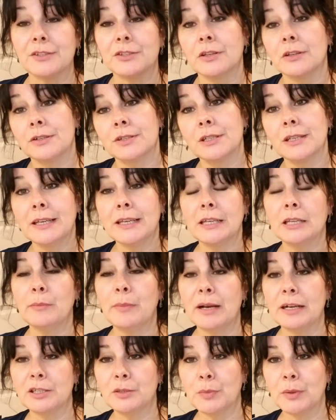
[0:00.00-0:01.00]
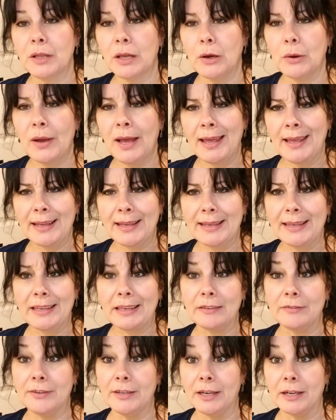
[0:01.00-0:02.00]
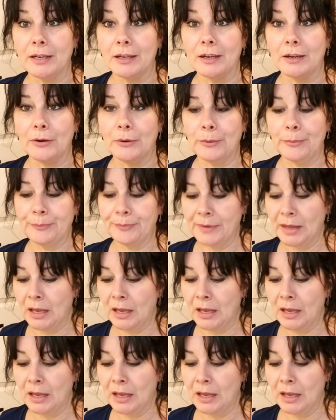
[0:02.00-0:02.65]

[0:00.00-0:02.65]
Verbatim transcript: So, there's a link in the box below. Give it a go.